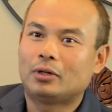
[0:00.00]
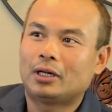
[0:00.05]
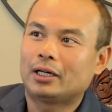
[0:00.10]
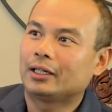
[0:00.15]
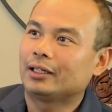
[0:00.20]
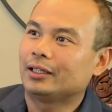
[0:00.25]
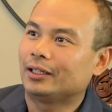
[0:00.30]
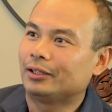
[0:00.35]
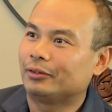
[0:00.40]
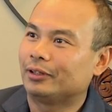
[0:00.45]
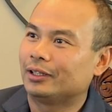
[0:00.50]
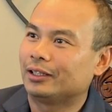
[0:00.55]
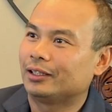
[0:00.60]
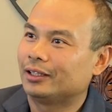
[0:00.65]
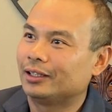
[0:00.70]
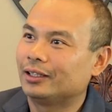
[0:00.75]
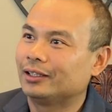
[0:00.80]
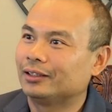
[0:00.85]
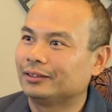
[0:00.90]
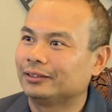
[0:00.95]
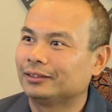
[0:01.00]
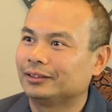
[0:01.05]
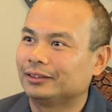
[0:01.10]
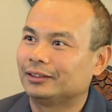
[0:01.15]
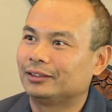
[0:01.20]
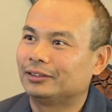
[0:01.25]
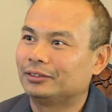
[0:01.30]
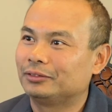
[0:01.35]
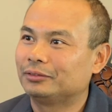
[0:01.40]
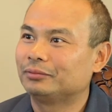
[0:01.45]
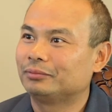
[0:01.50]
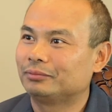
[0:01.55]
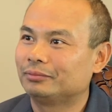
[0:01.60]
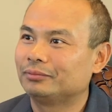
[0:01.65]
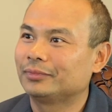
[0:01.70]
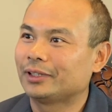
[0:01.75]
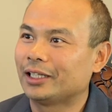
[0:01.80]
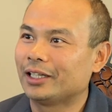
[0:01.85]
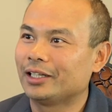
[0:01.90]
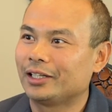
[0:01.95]
Warren, I want to,
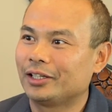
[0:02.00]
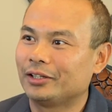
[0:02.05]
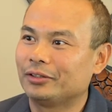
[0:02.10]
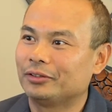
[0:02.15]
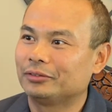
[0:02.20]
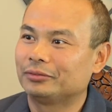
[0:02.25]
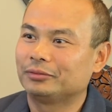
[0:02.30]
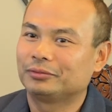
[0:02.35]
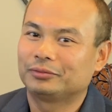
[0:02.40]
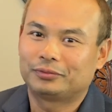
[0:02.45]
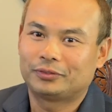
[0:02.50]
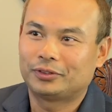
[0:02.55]
thank you